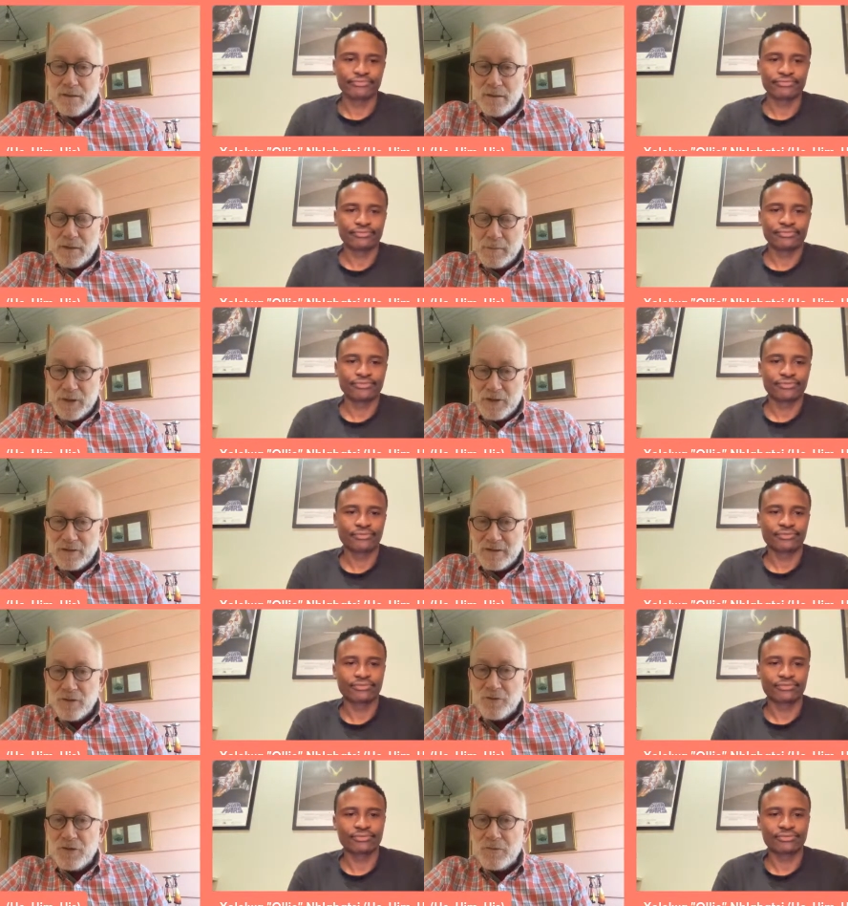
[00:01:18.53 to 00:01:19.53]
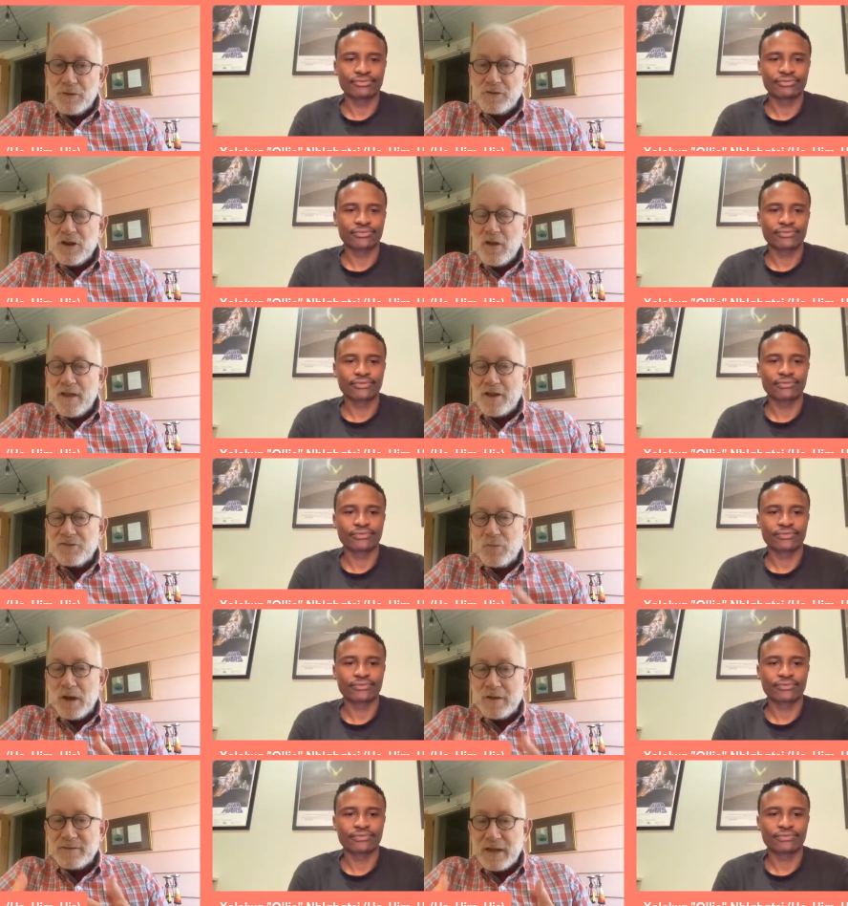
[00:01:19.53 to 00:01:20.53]
Speaker 1: community, or would you call it a
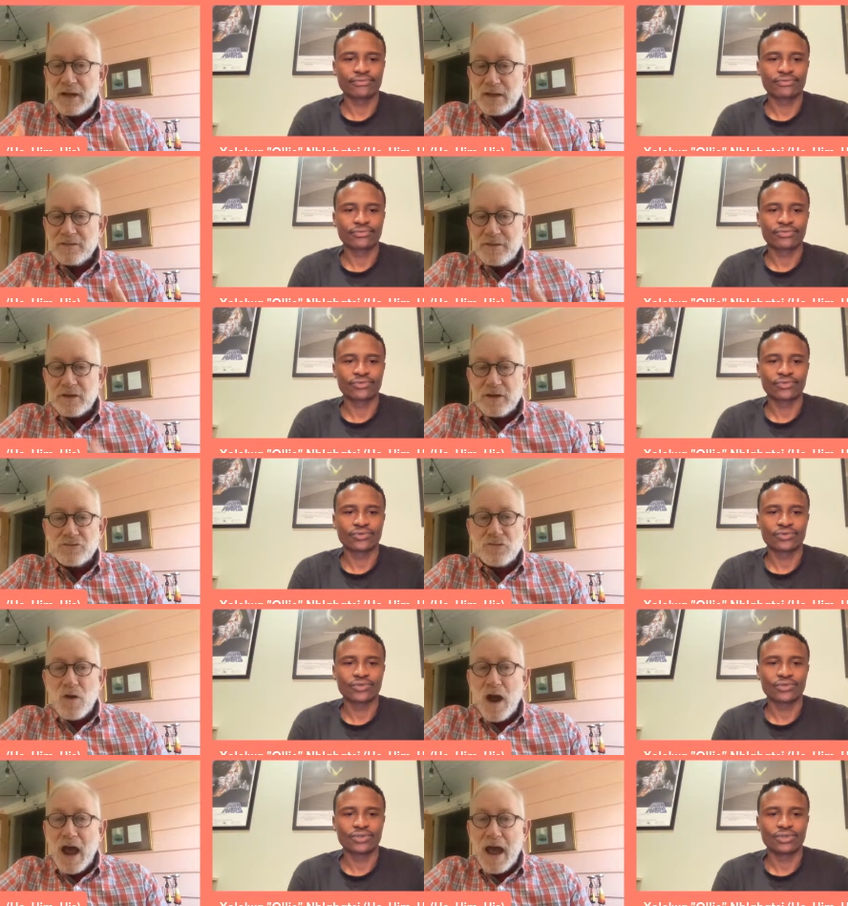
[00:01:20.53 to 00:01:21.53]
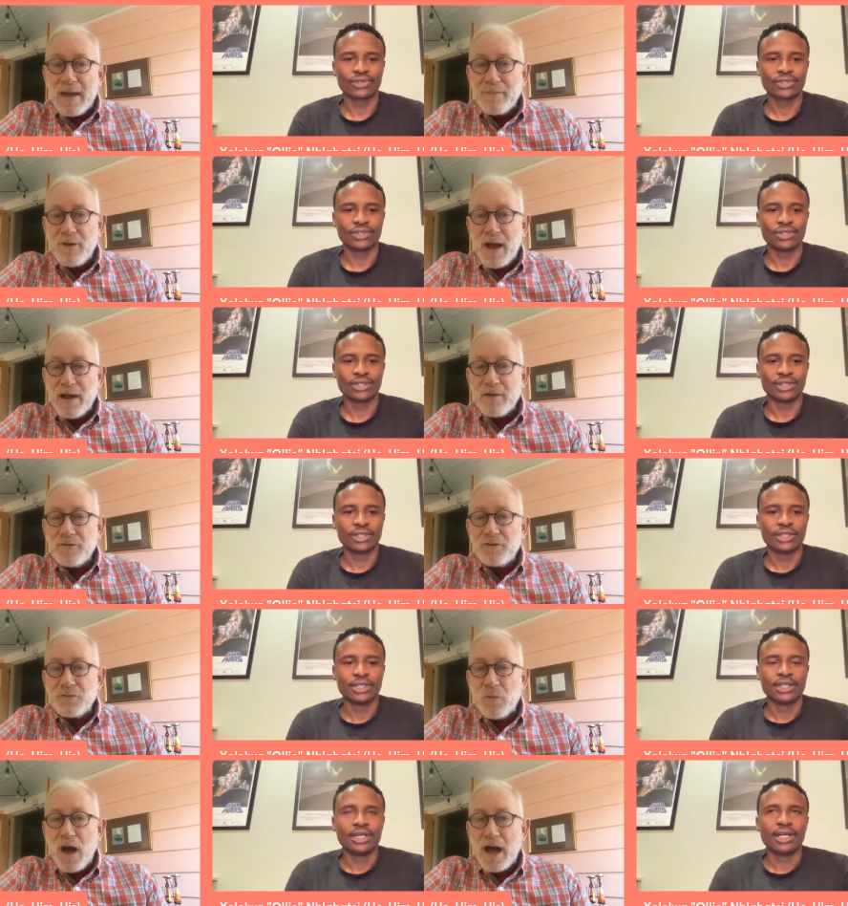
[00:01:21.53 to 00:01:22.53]
Swati? Is that considered a tribe or how the
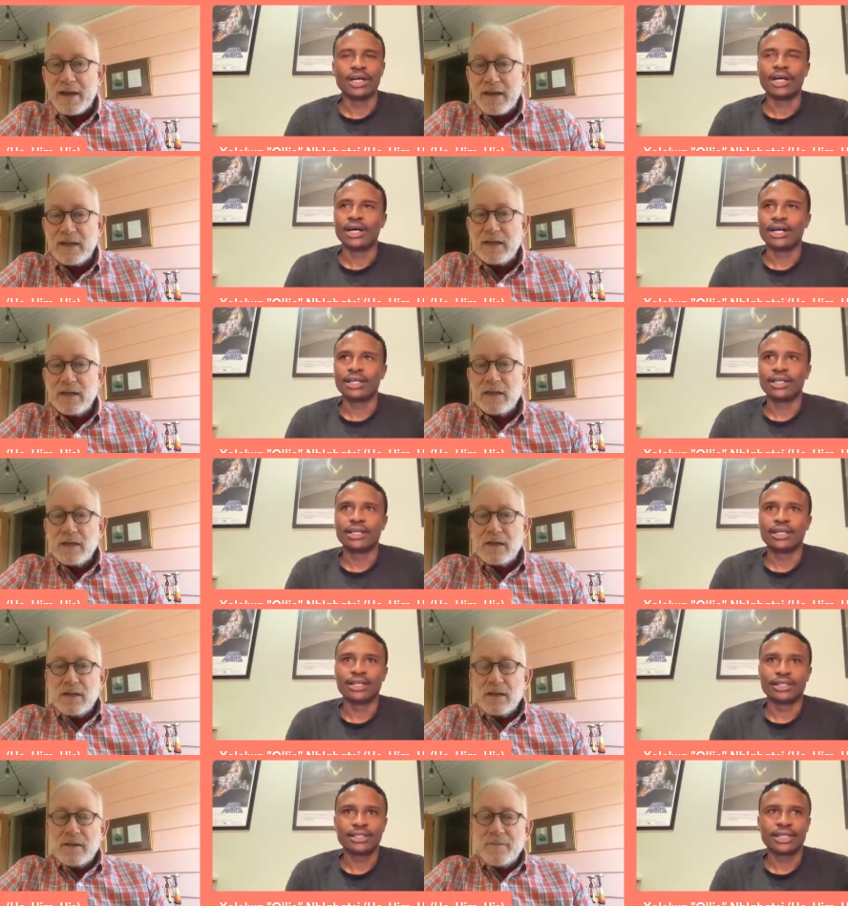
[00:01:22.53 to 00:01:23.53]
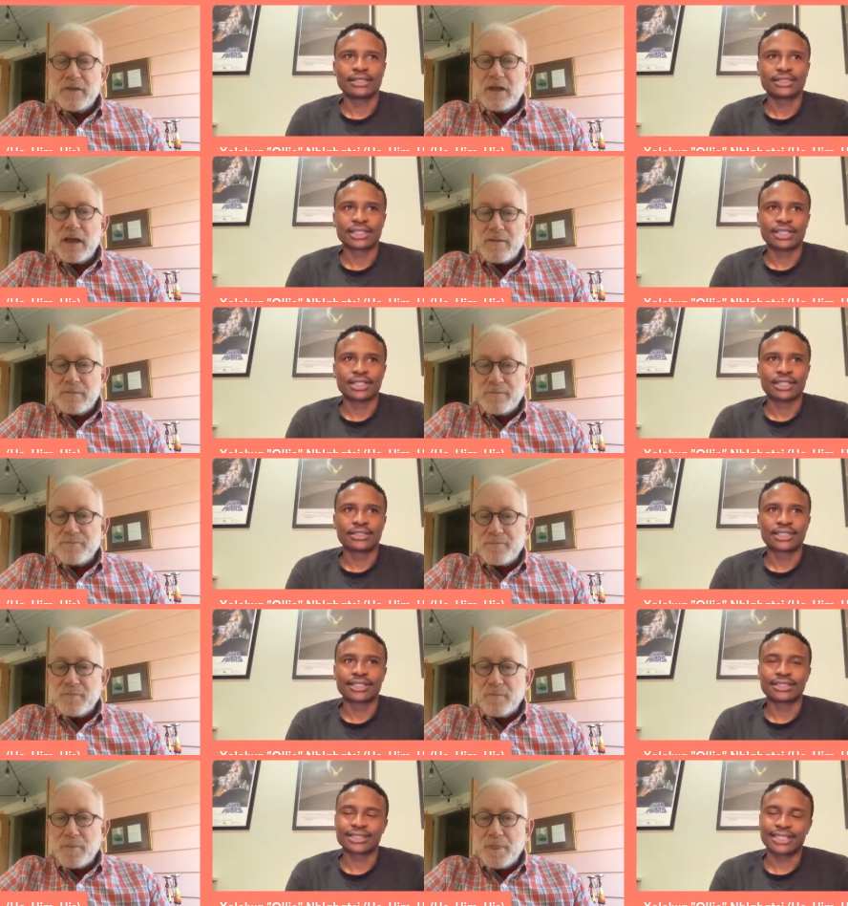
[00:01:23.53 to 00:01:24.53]
Swati?
Speaker 2: It's a, it's
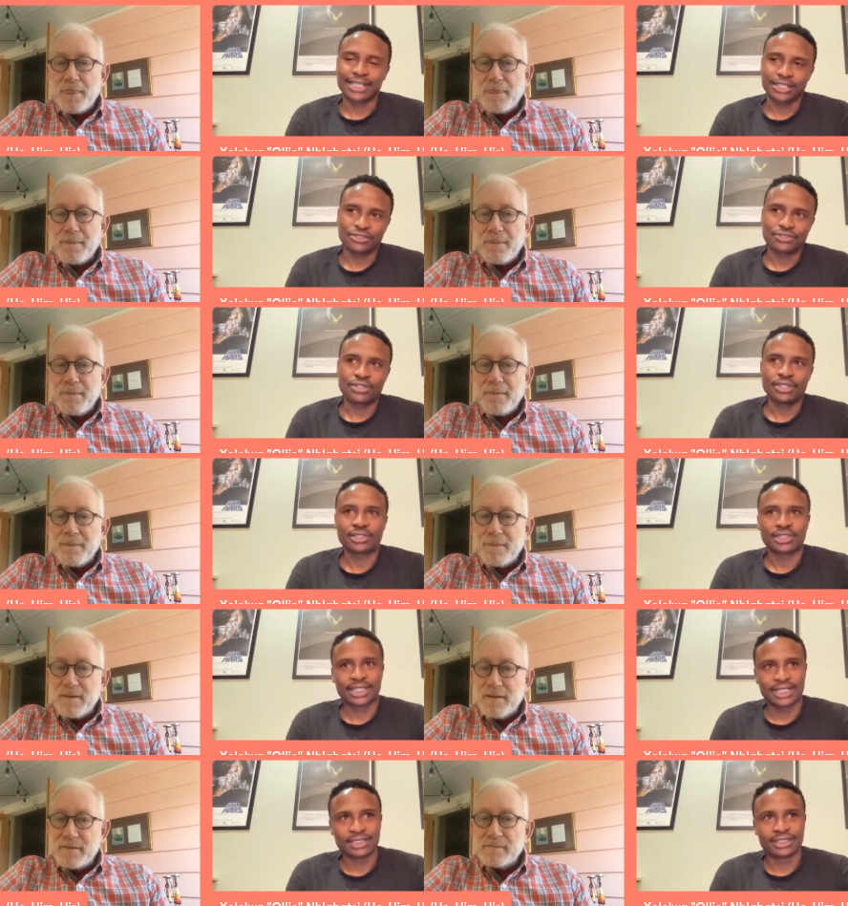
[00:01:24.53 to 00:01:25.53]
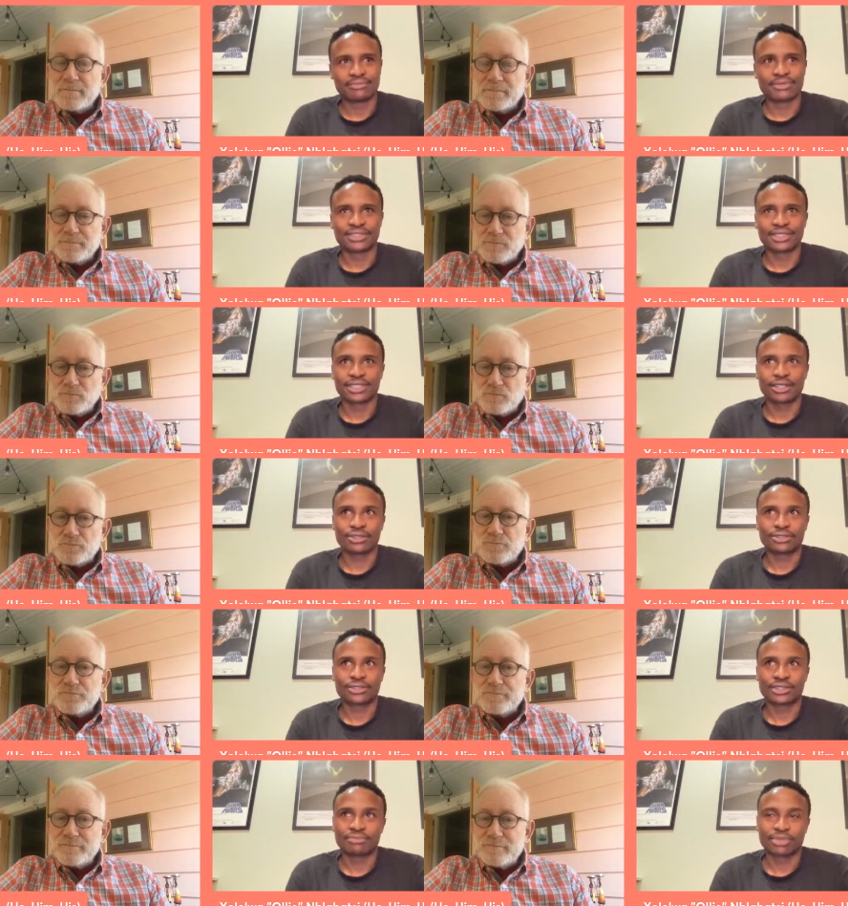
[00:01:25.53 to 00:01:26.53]
a it's a country, it's a kingdom, it's a
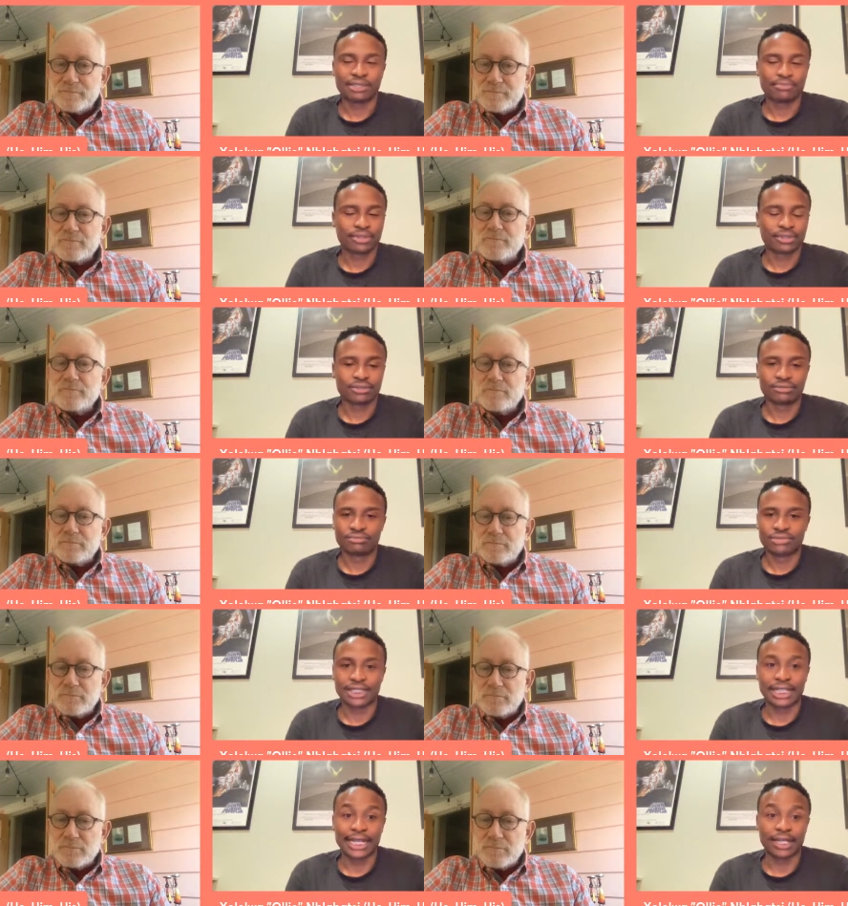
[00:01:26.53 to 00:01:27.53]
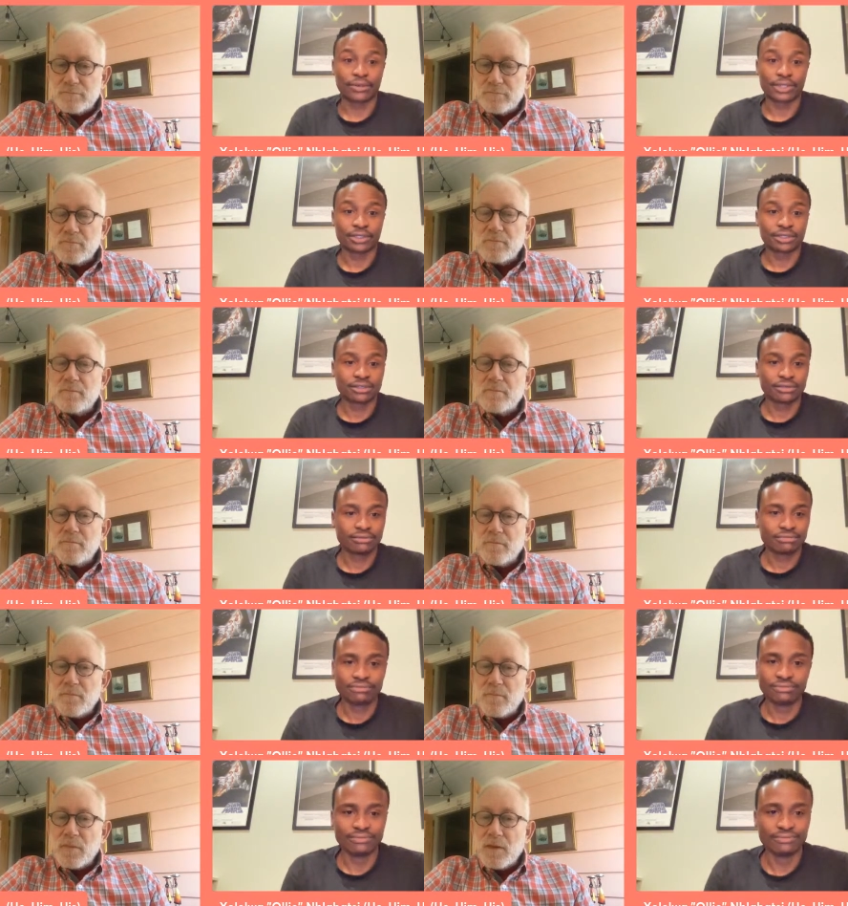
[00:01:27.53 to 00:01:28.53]
culture, it's a people, it's a language.
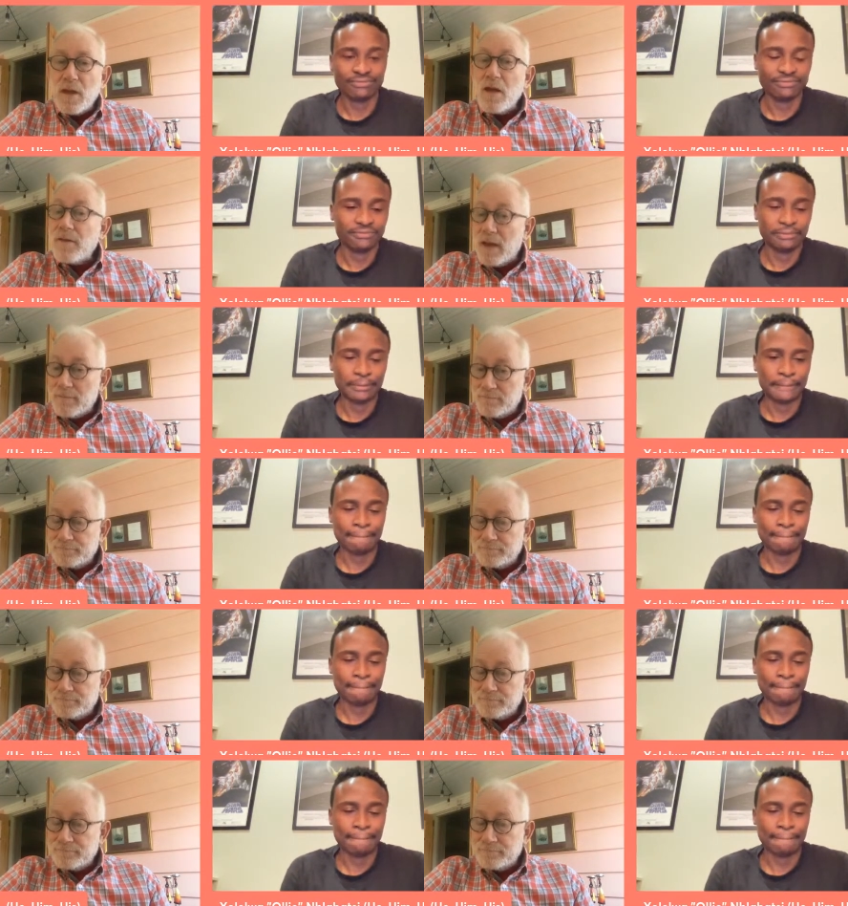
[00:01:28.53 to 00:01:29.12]
Speaker 1: Okay,